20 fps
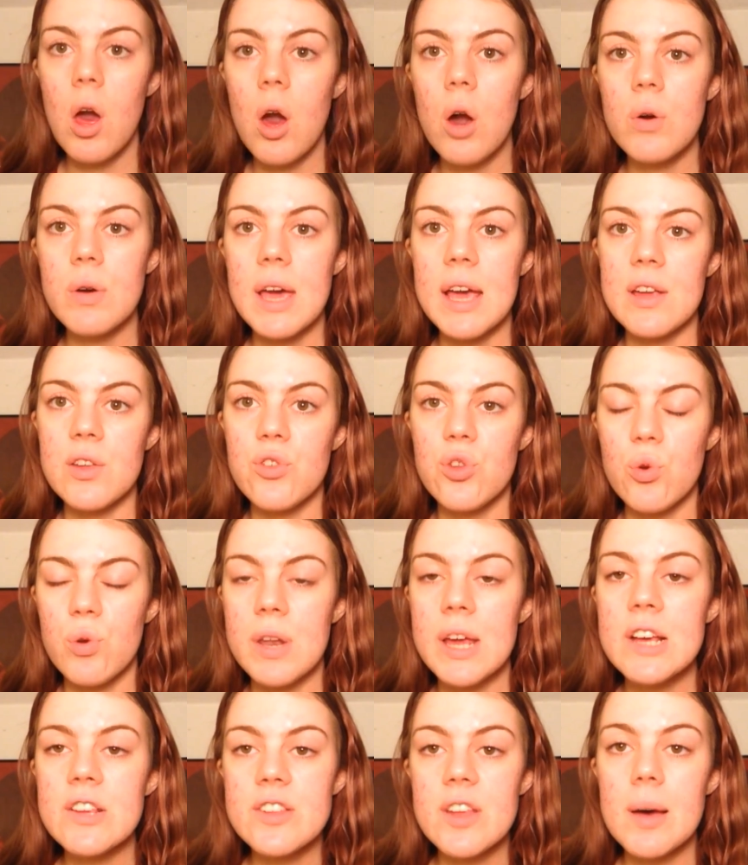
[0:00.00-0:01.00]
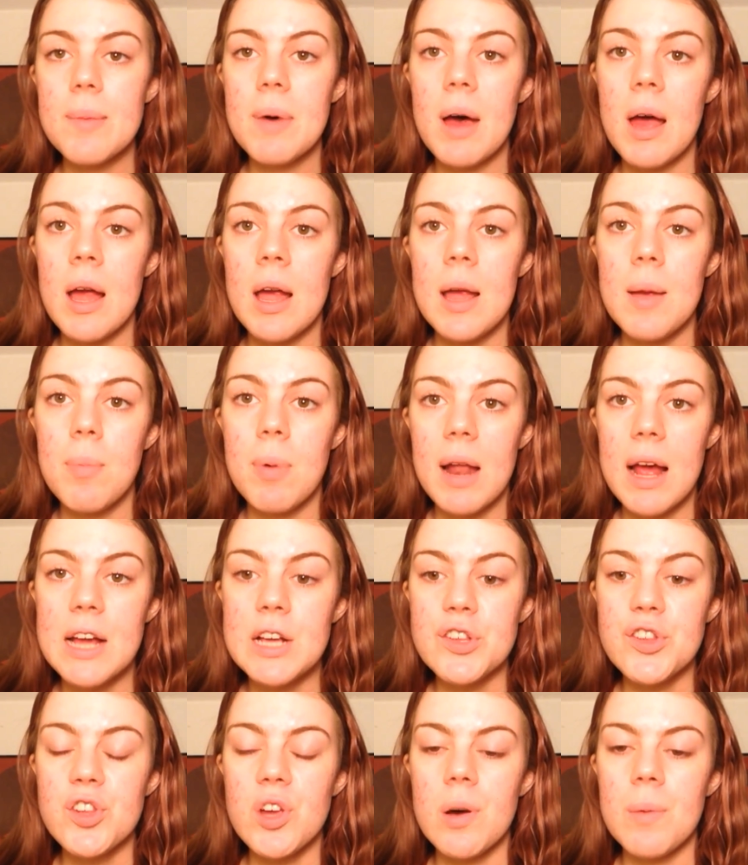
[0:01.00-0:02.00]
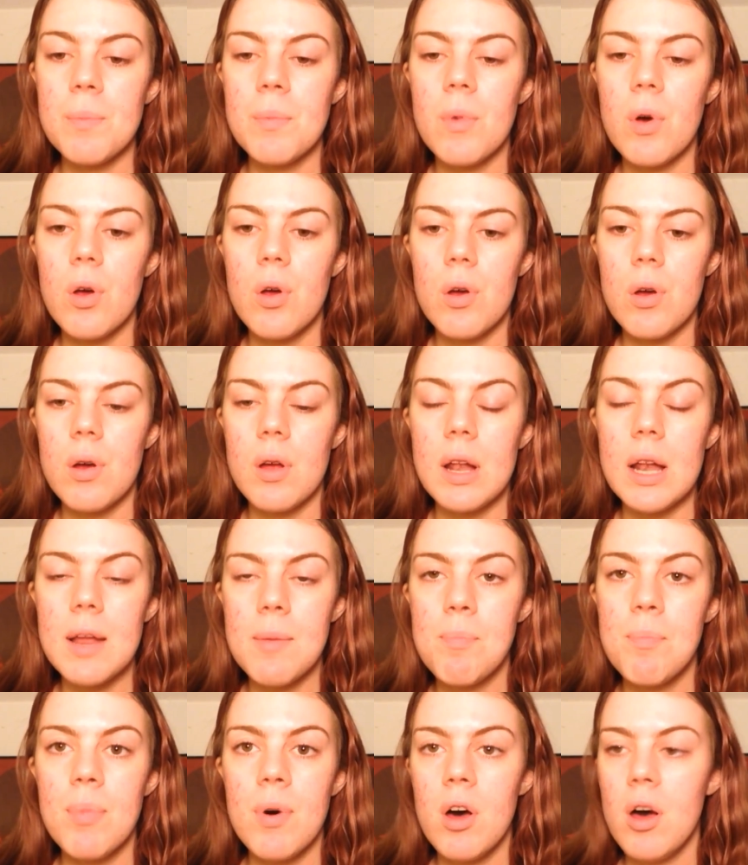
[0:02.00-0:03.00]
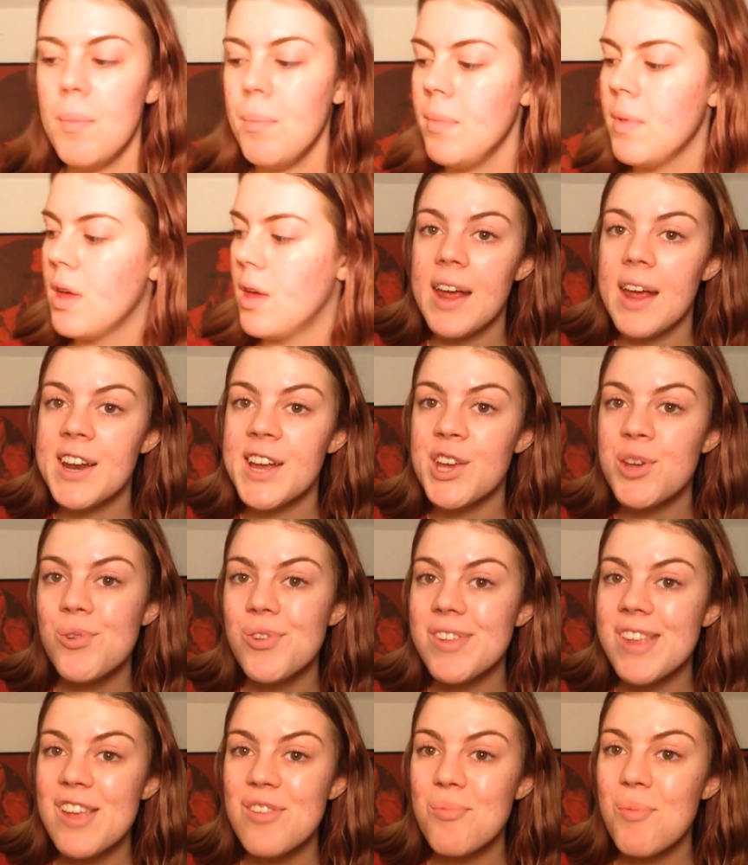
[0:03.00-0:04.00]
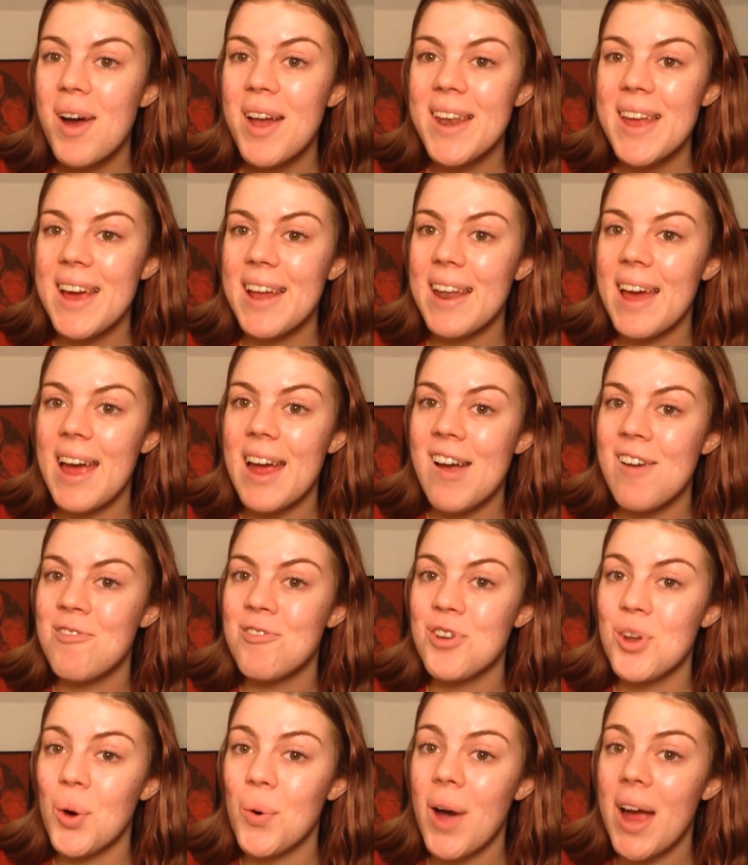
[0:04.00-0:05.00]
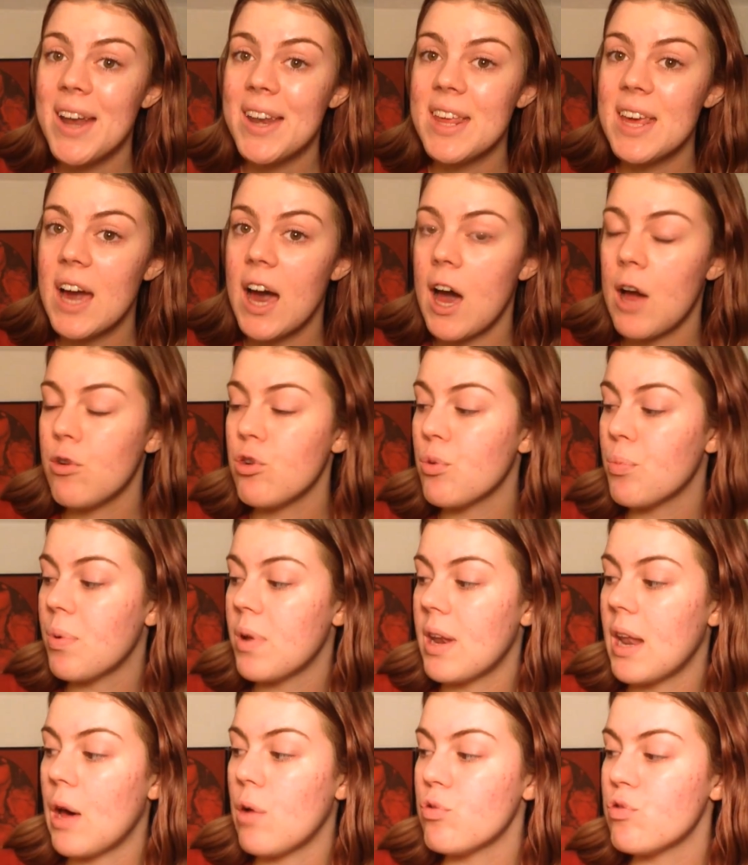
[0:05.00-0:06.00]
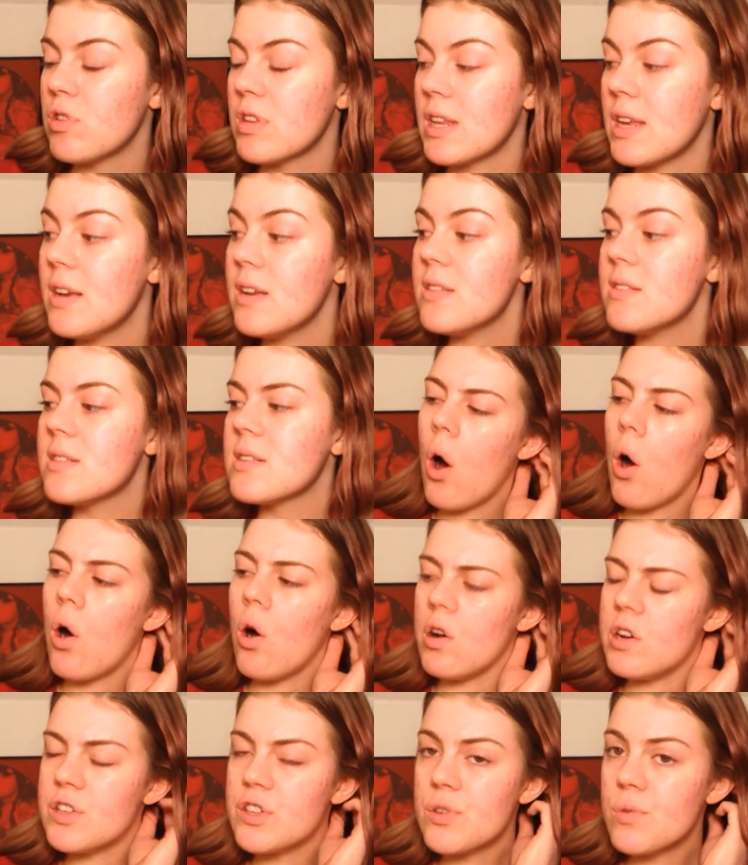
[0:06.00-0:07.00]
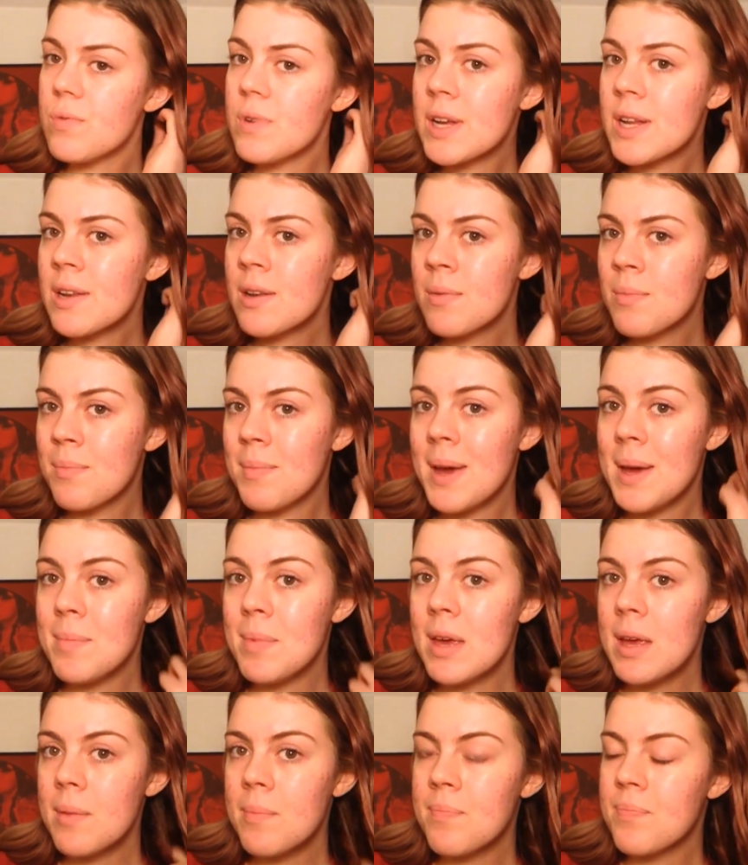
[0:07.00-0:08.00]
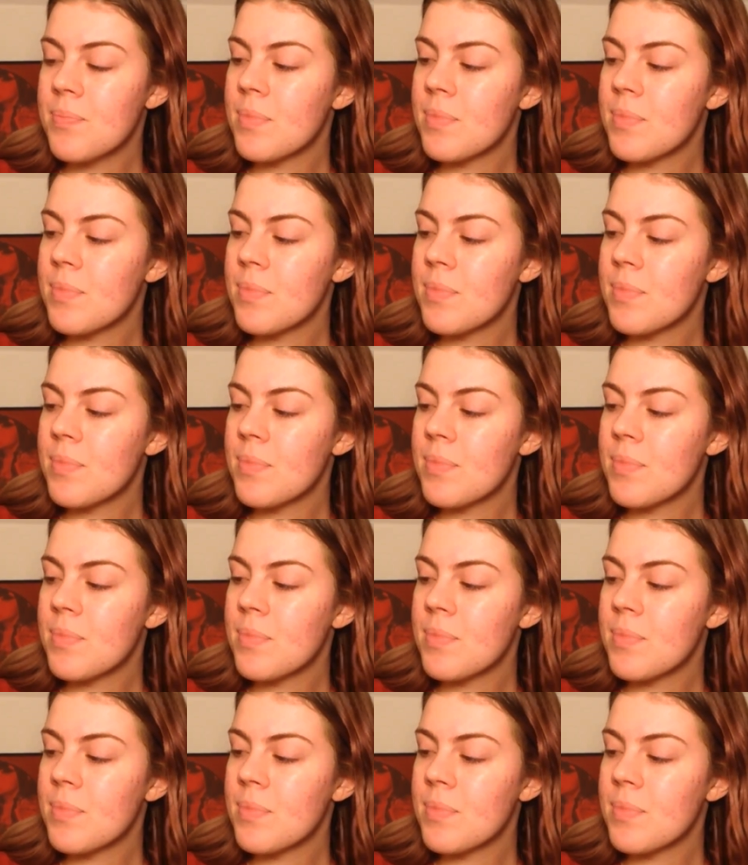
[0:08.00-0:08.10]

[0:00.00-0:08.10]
Okay, so next up I apply some lip balm, and I use this one, and I have no idea how you pronounce this. Oysterin, maybe?